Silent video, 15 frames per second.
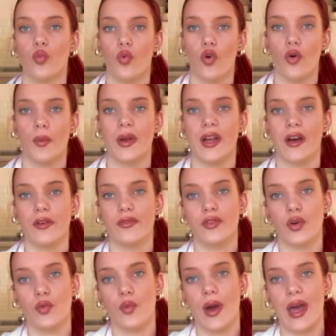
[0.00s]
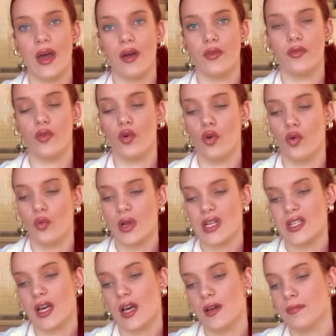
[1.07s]
warm enough to wear for
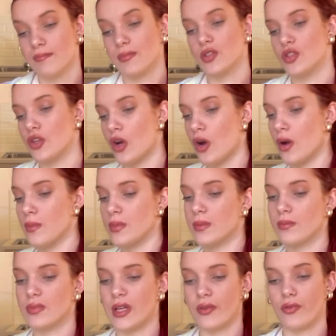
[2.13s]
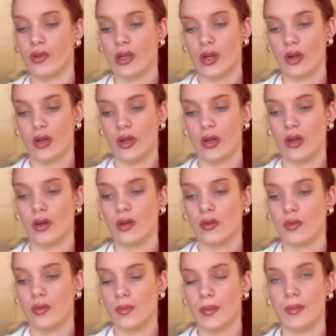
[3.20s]
winter so I'm definitely gonna
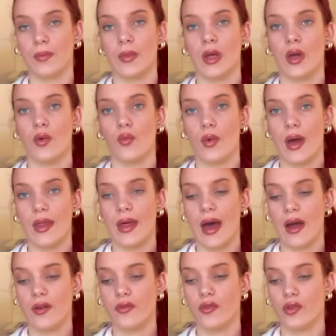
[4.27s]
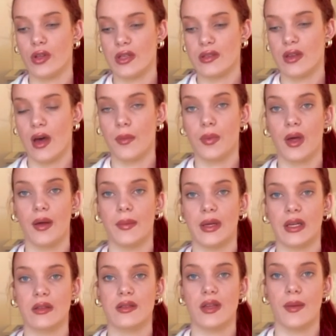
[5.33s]
wear that for this
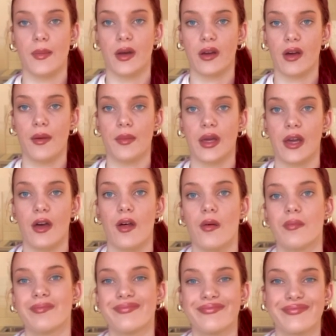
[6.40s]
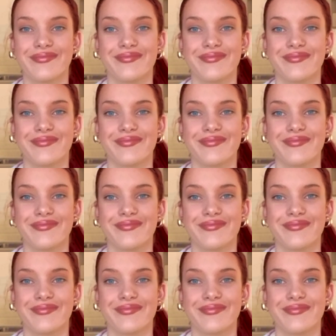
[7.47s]
upcoming summer coming up